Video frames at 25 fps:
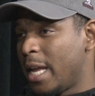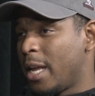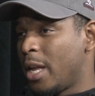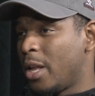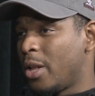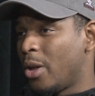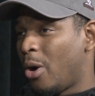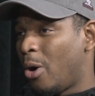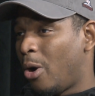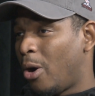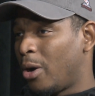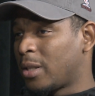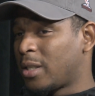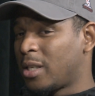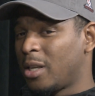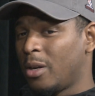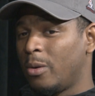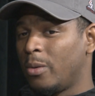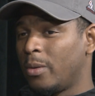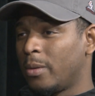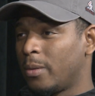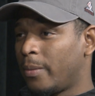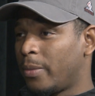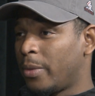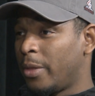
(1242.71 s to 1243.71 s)
And
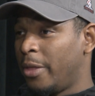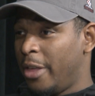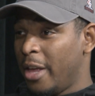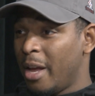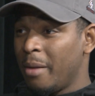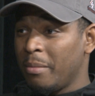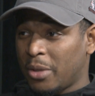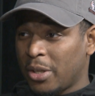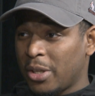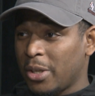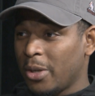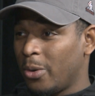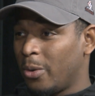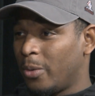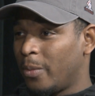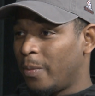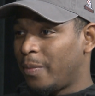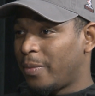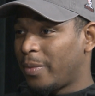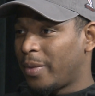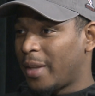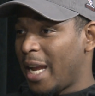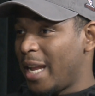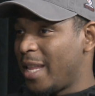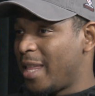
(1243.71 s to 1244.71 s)
also, them too.
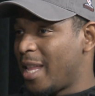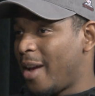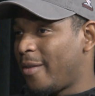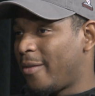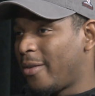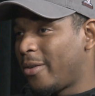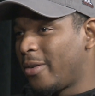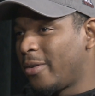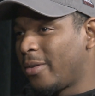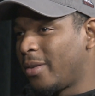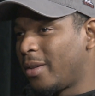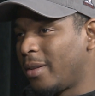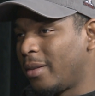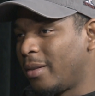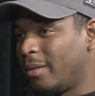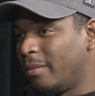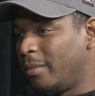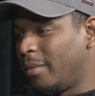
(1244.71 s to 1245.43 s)
They never